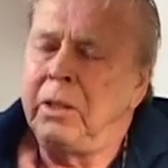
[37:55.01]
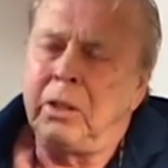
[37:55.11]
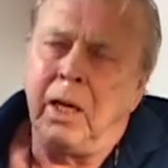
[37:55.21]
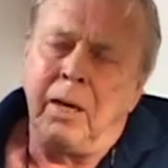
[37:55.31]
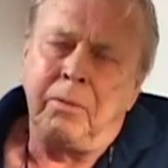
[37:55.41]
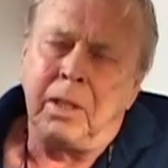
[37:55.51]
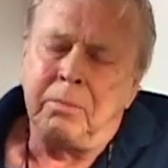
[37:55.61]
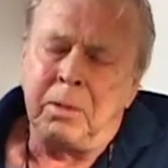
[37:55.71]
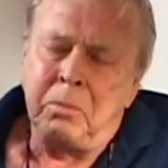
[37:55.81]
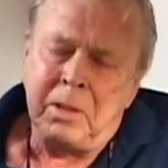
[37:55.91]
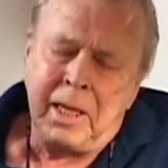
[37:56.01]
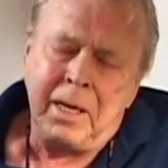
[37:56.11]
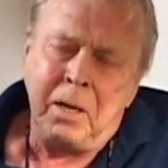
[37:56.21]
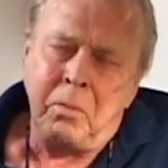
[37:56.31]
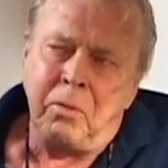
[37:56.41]
still have a, we've got
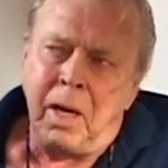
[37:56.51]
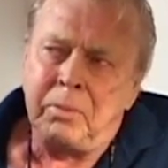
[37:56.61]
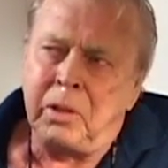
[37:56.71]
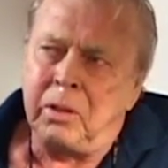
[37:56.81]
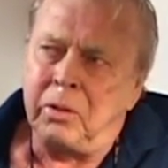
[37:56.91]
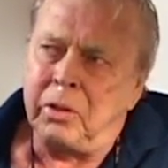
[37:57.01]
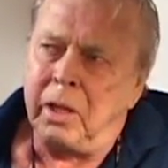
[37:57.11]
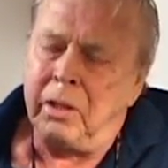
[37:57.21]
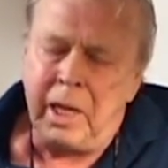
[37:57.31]
a number of obstacles there.